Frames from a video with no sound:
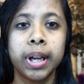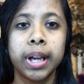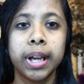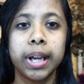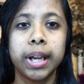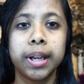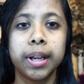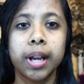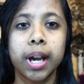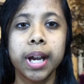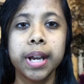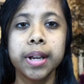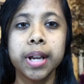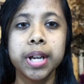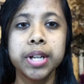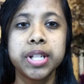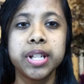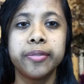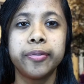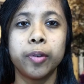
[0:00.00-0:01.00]
In
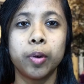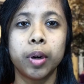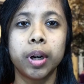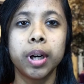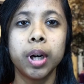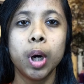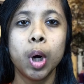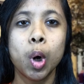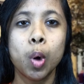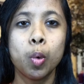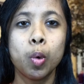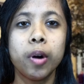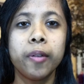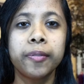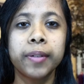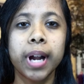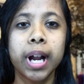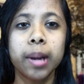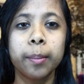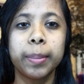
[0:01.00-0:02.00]
994,
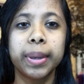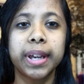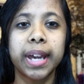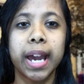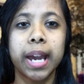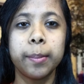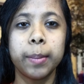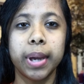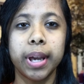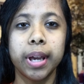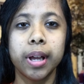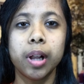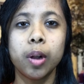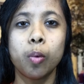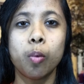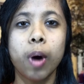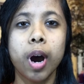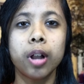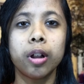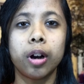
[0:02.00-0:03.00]
Wolfgang became ill
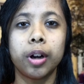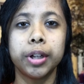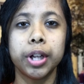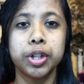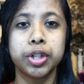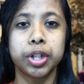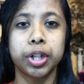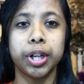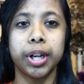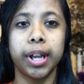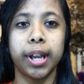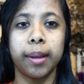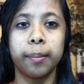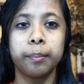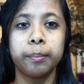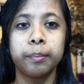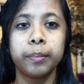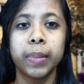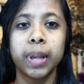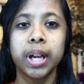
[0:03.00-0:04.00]
while on a journey.
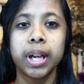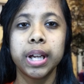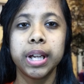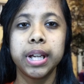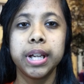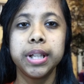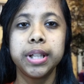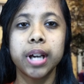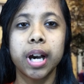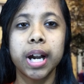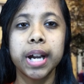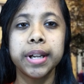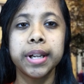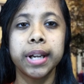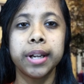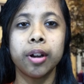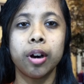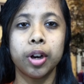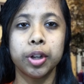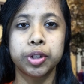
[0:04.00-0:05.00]
He died in
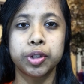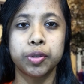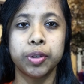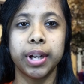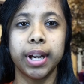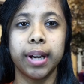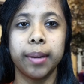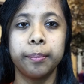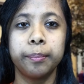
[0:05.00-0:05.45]
Austria.